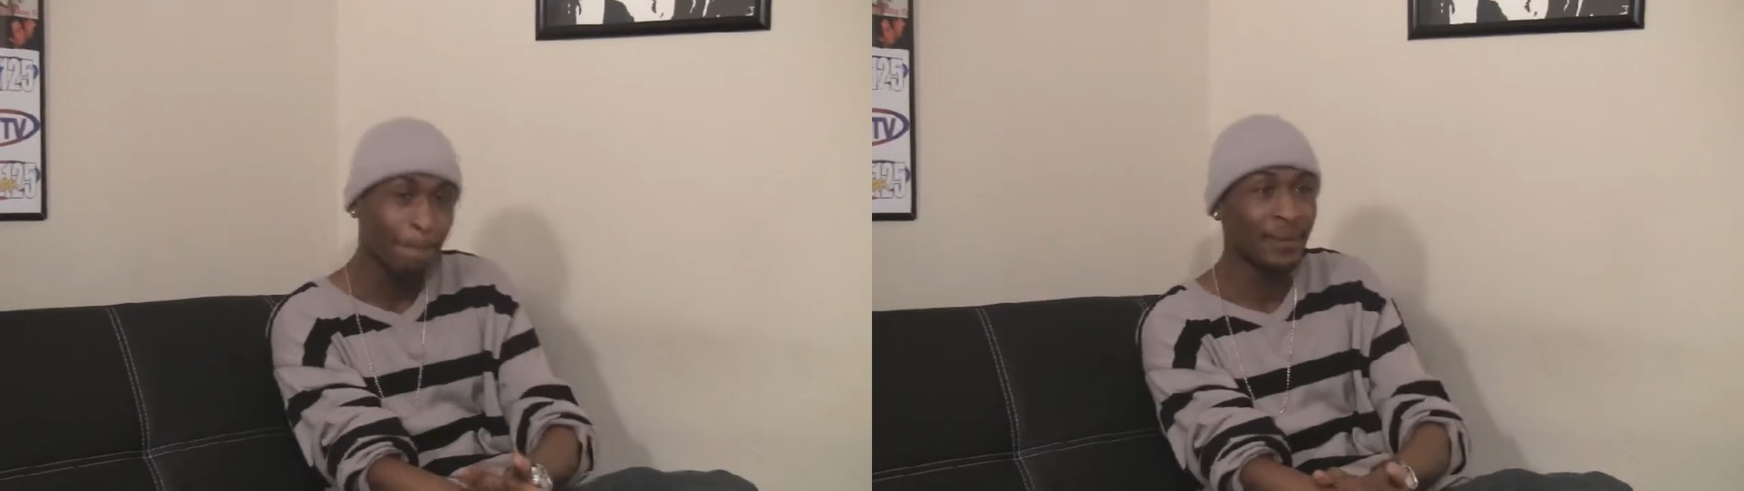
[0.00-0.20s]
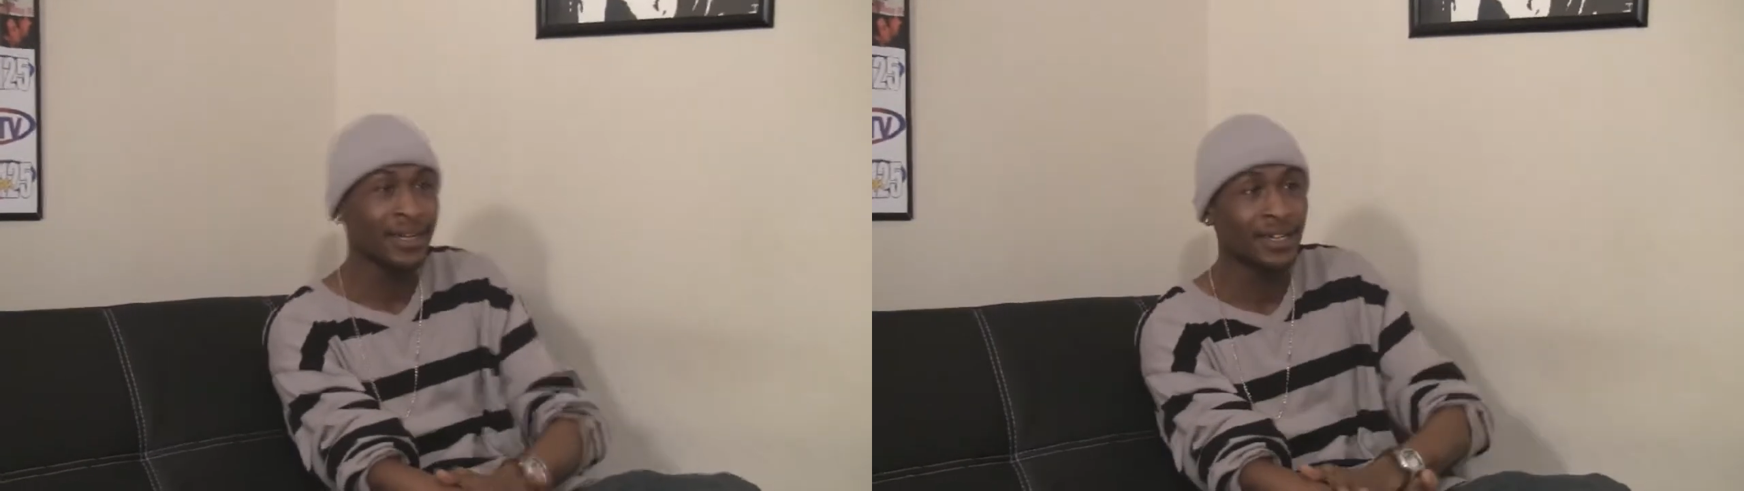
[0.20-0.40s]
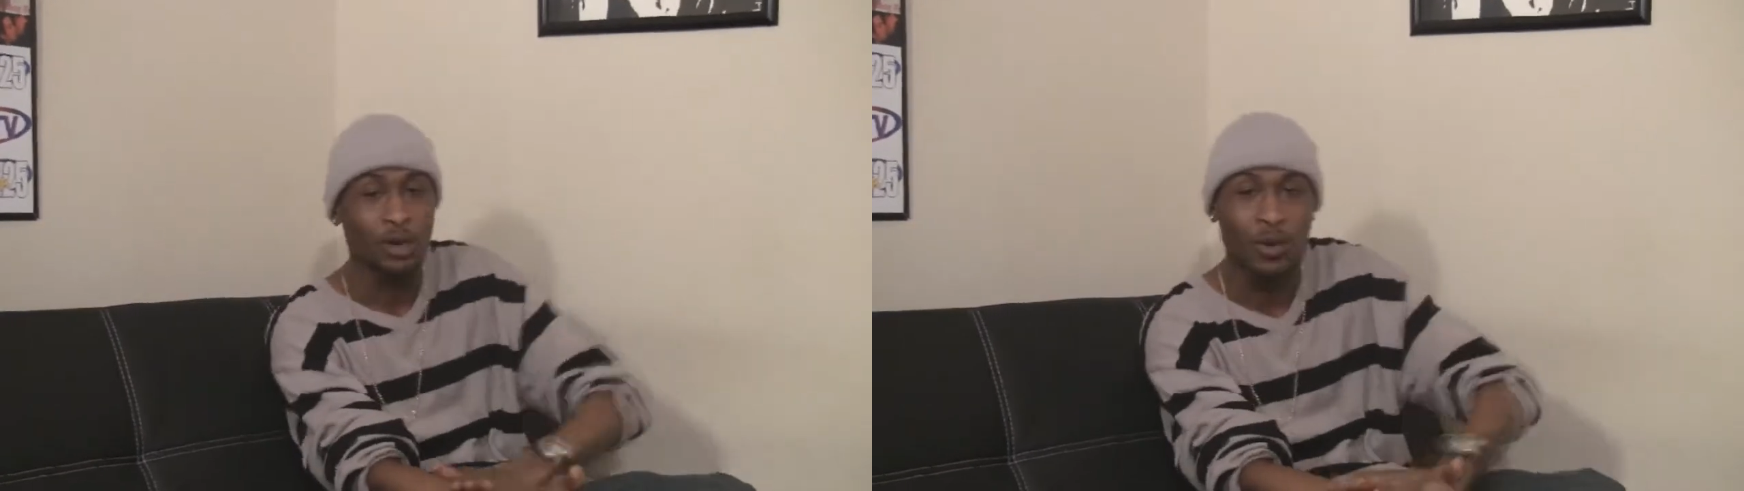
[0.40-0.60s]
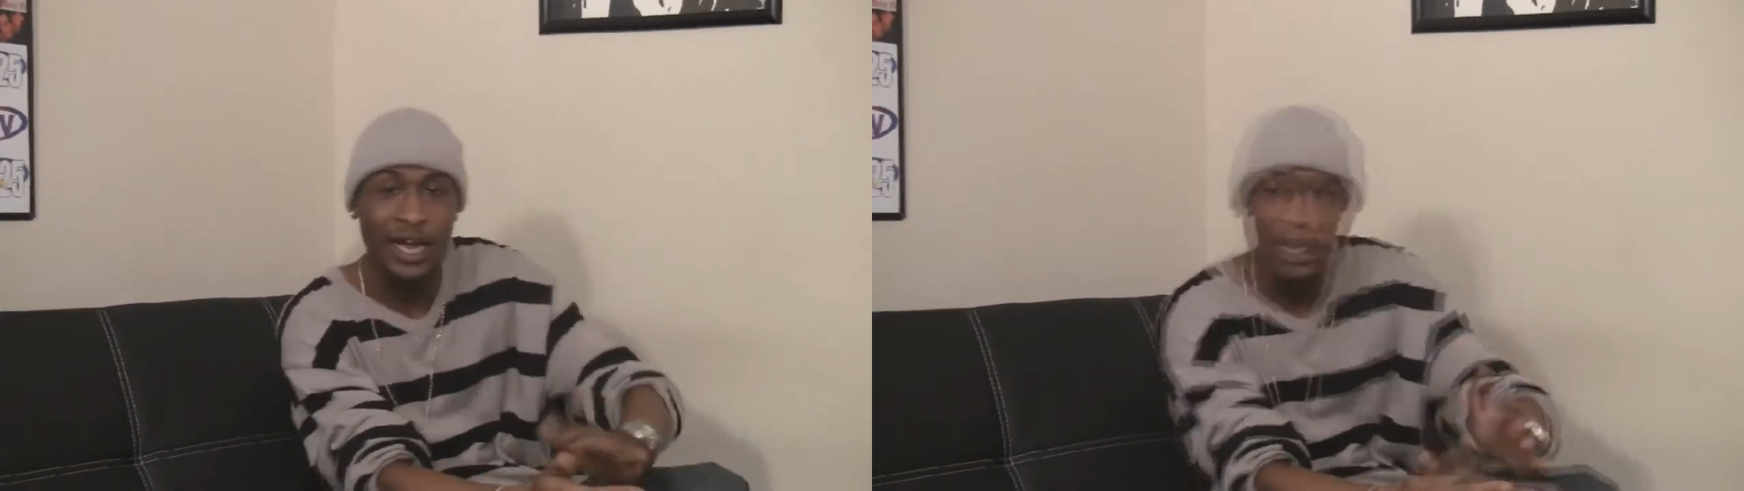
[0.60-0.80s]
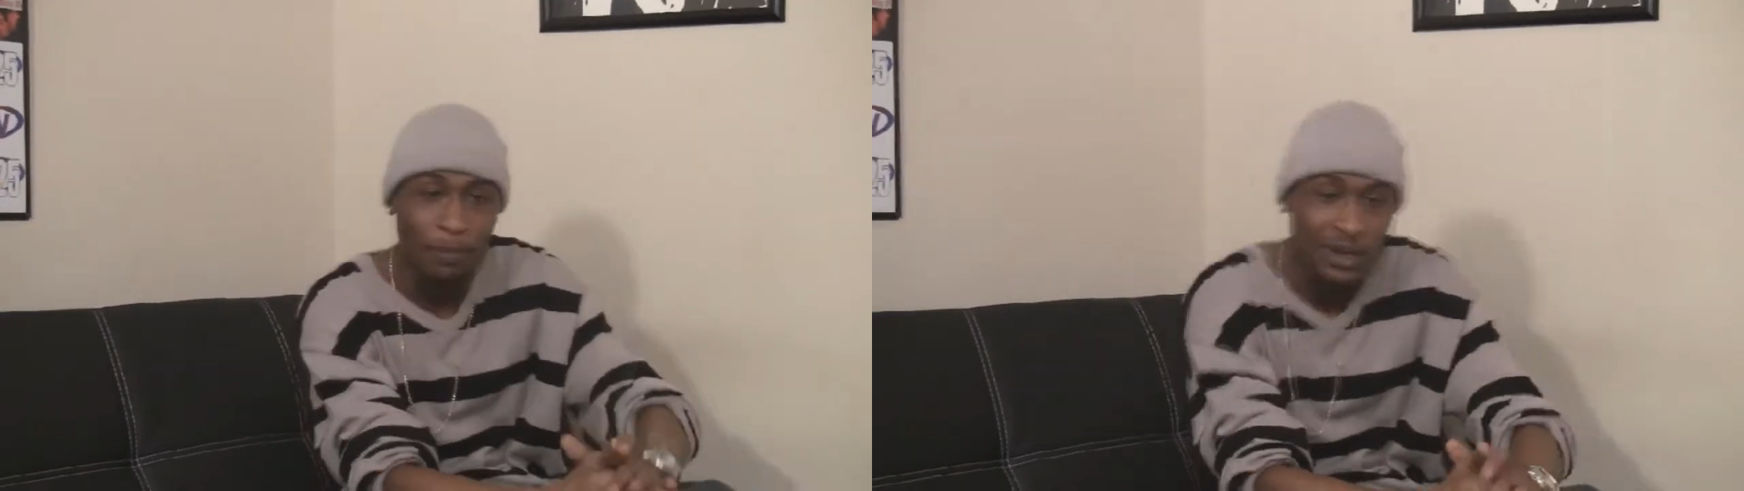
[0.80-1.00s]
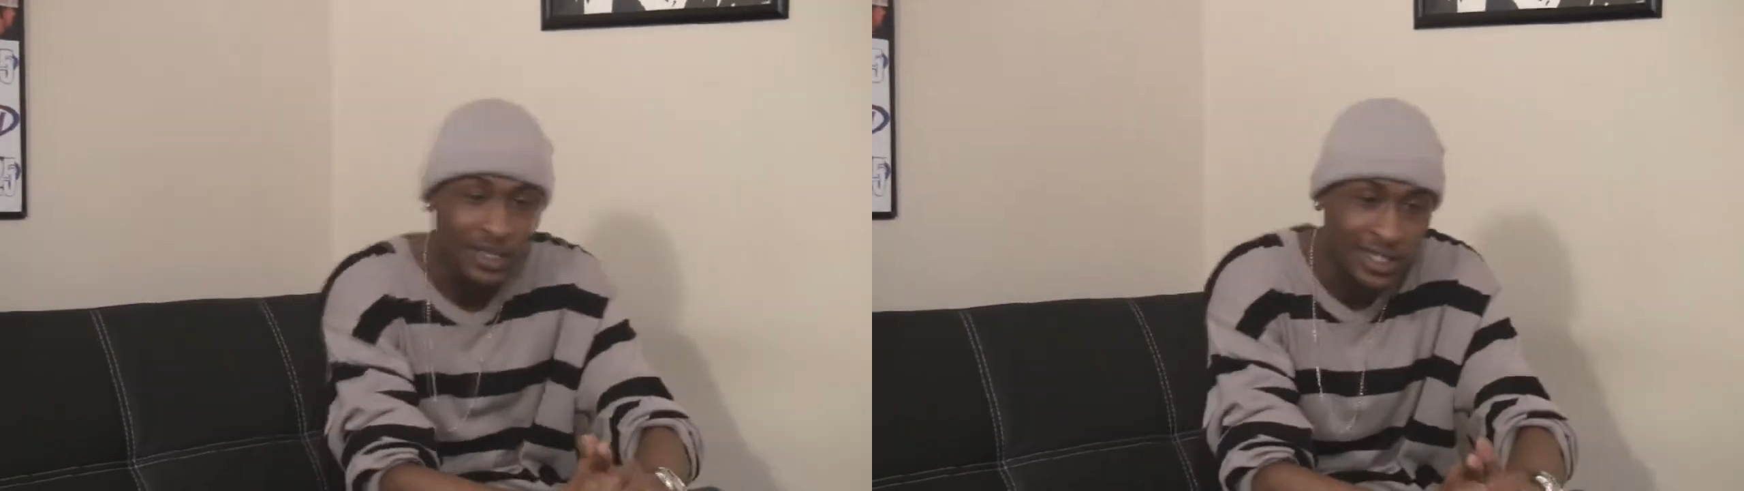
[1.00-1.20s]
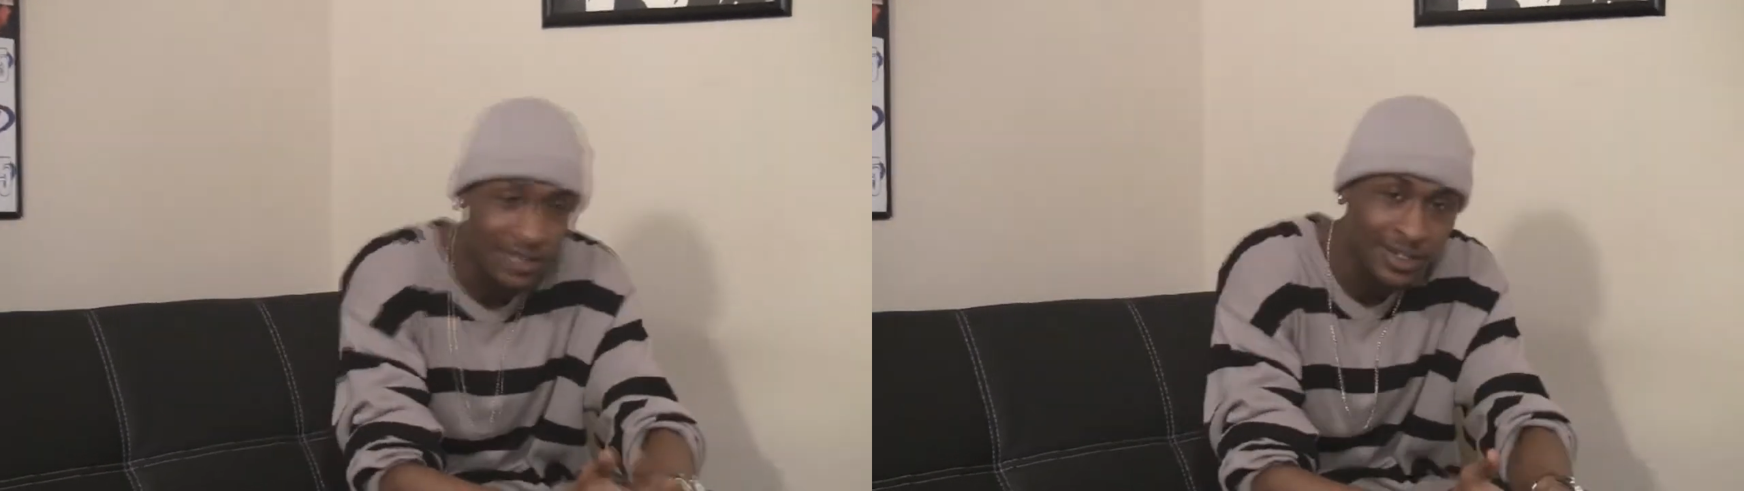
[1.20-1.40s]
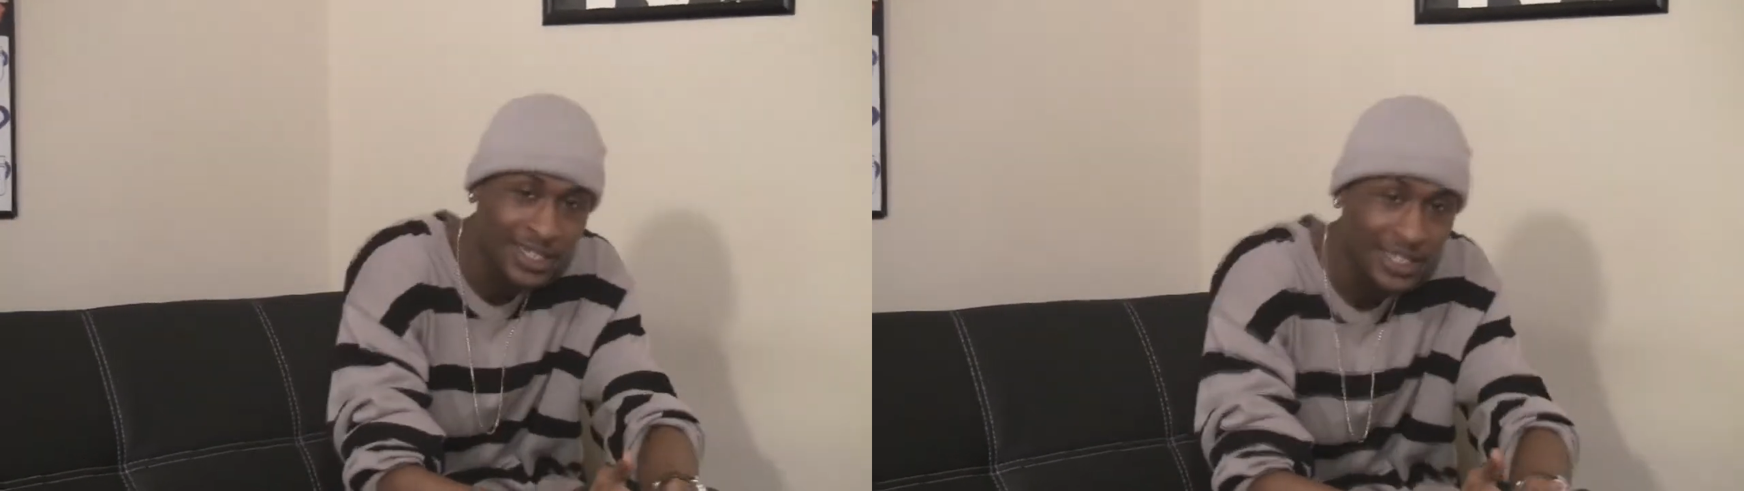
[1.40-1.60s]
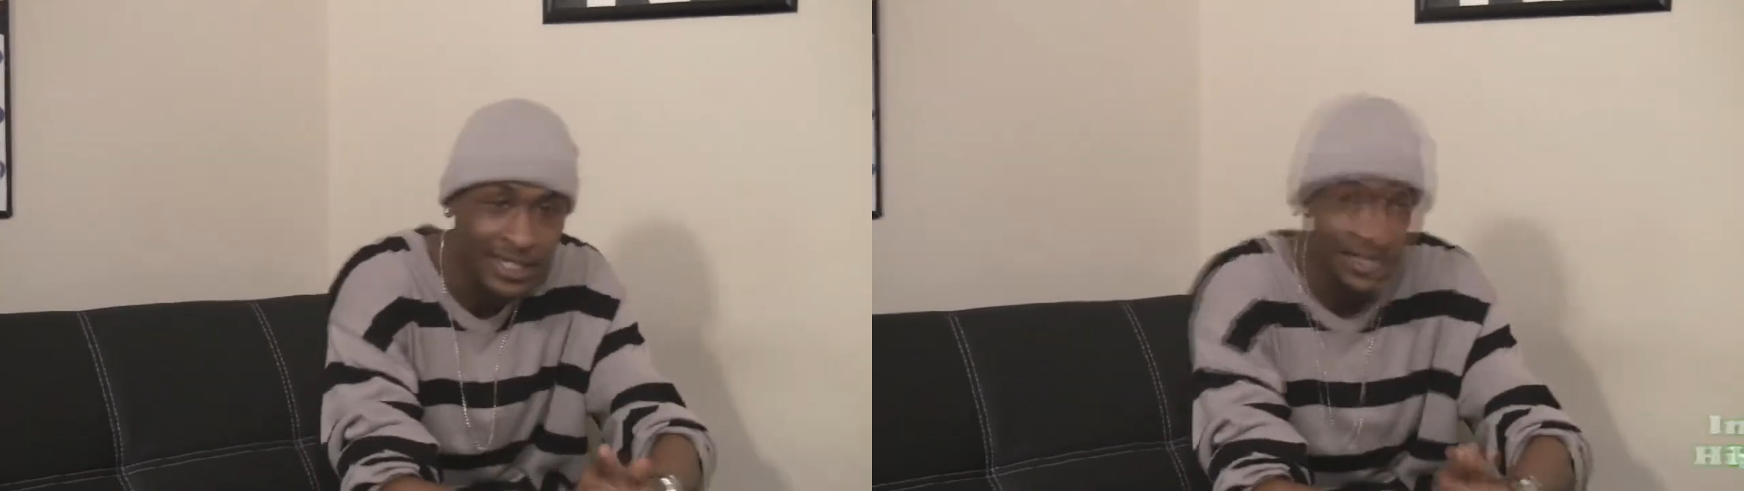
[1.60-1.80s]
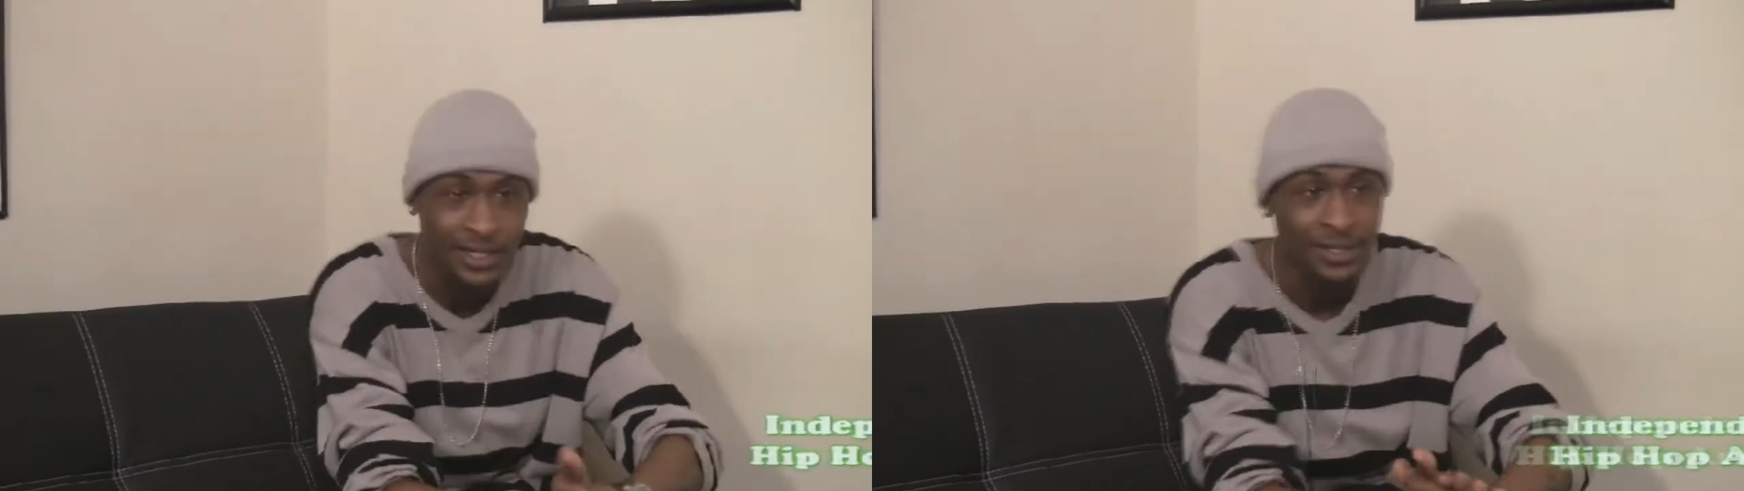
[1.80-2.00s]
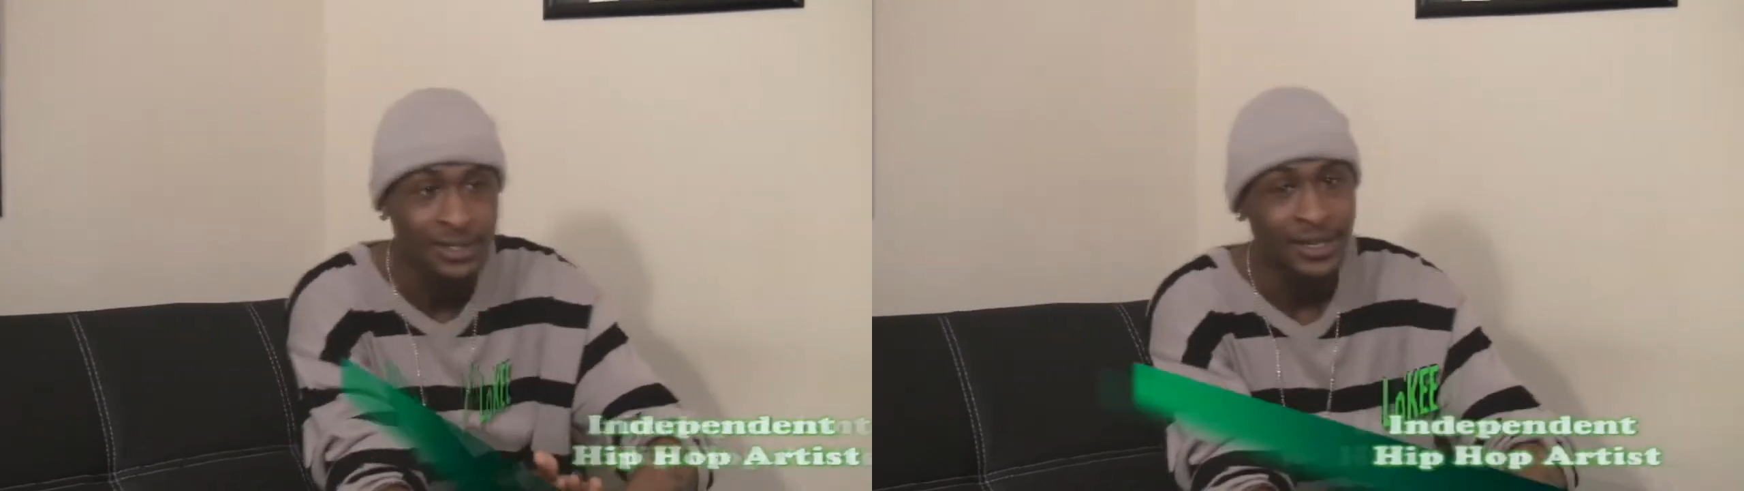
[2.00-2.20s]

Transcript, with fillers: being a quiet person on the scene